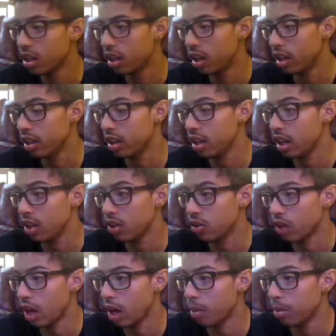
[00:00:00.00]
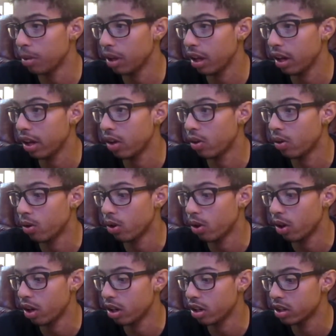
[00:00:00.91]
like either gameplay
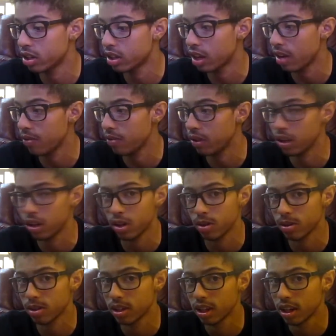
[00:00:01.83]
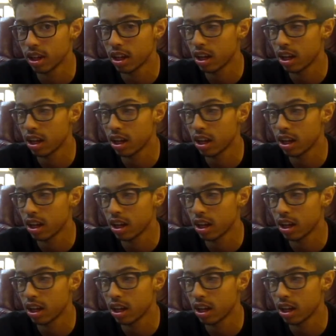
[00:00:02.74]
or skate videos.